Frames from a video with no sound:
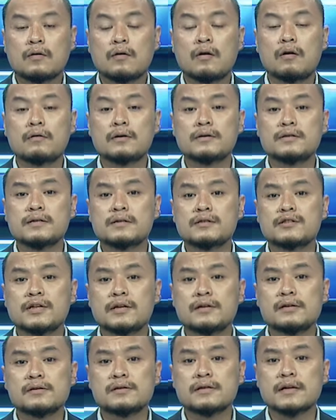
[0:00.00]
Congress's
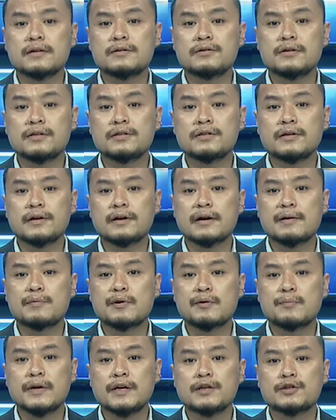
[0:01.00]
General Secretary Jairam
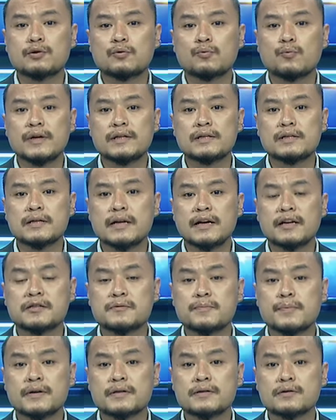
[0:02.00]
Ramesh on Wednesday
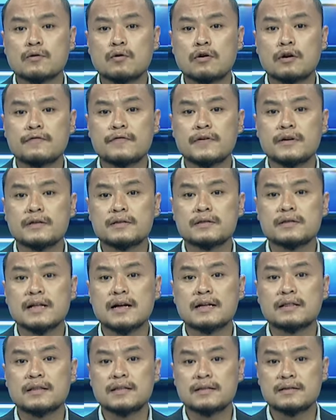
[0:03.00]
expressed confidence
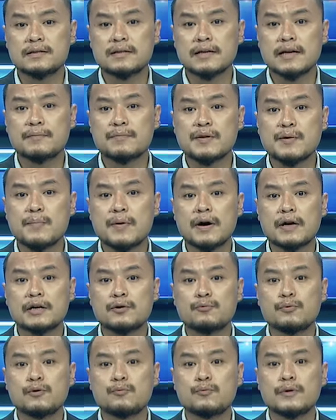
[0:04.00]
that this time the
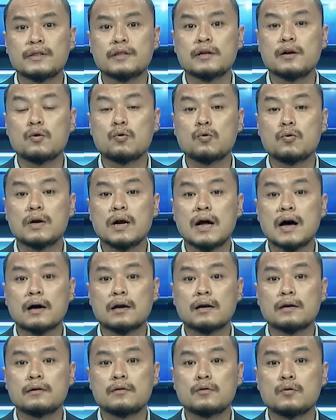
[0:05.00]
party will win the lone
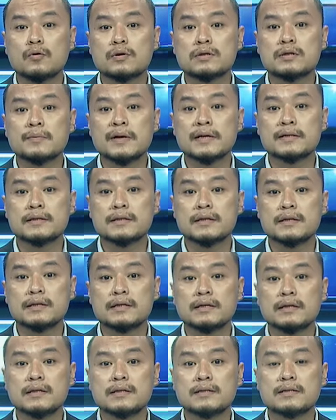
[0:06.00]
Nagaland Lok Sabha
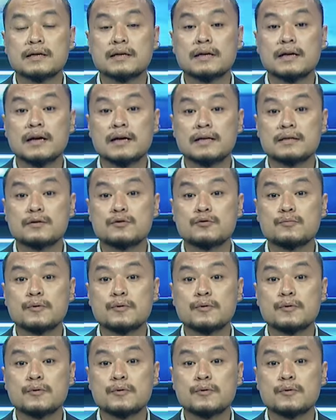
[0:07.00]
seat. He said S.